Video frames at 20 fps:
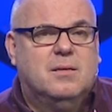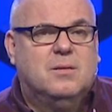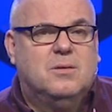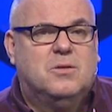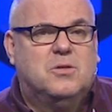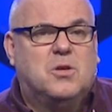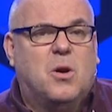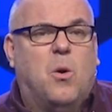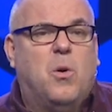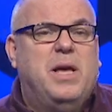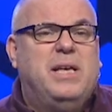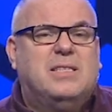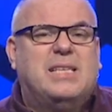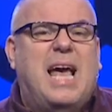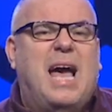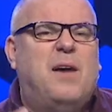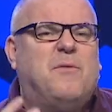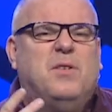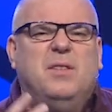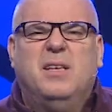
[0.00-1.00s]
And so he's
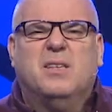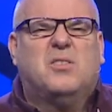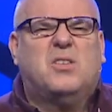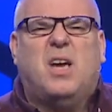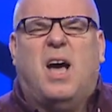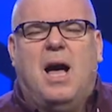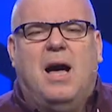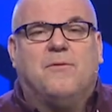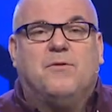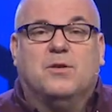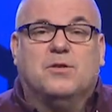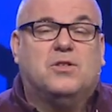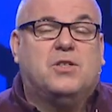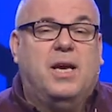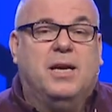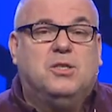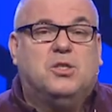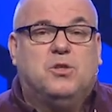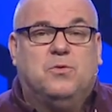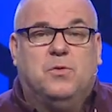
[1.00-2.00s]
having this
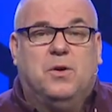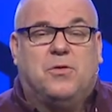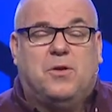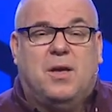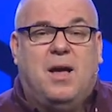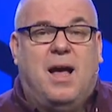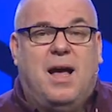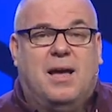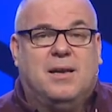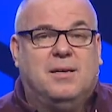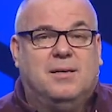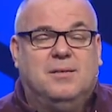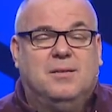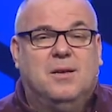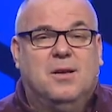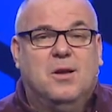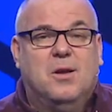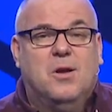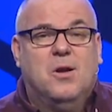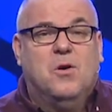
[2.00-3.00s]
conversation with God, and
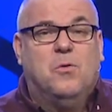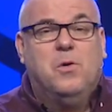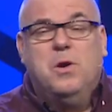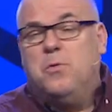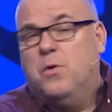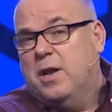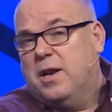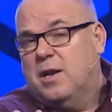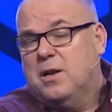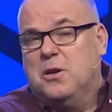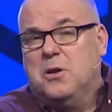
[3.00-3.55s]
we want to